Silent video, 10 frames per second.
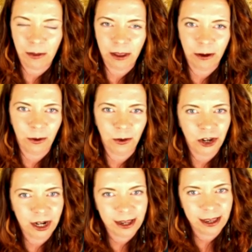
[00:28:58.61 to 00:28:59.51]
the whole
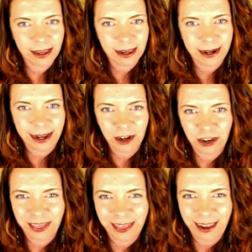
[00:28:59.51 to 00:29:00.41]
Genesis
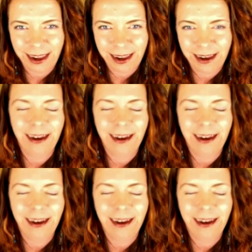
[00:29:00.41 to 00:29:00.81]
connection thing,